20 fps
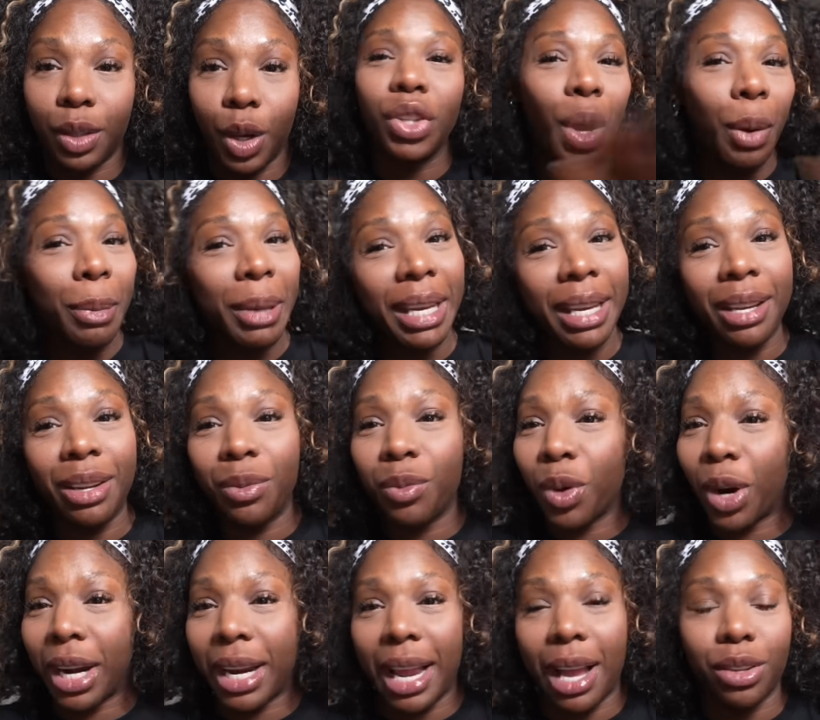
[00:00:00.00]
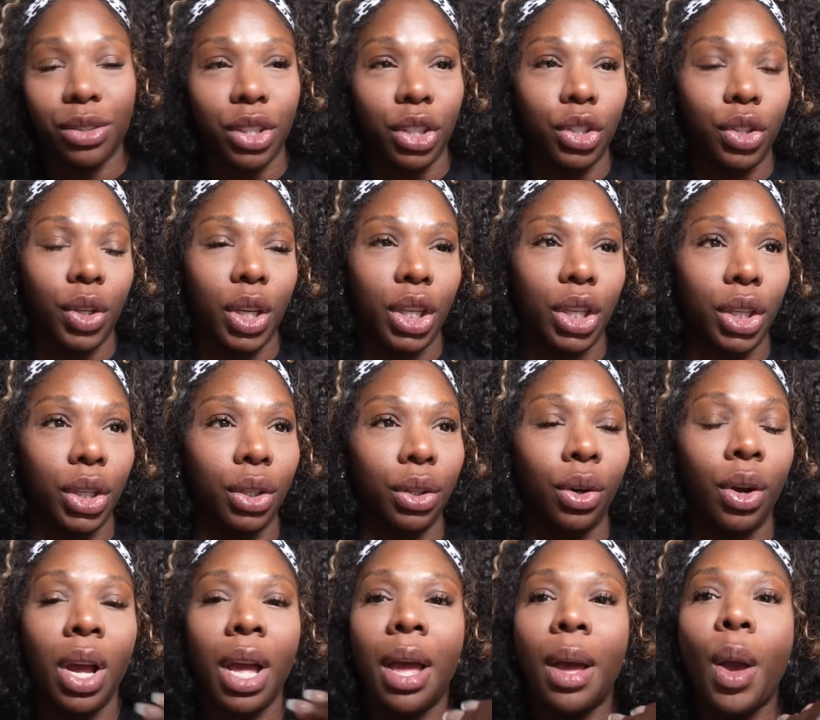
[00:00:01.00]
So many workouts that you can
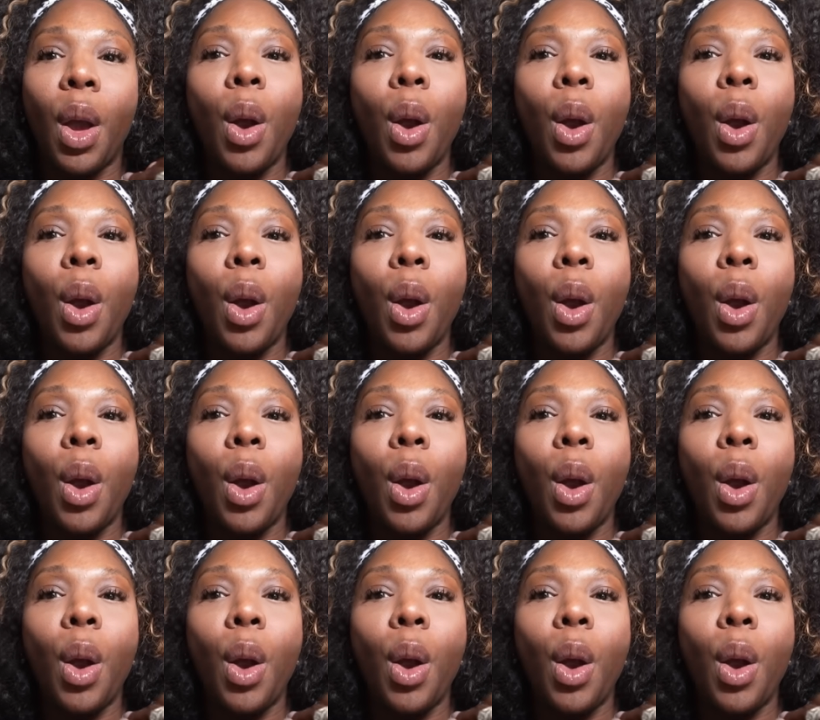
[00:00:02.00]
do,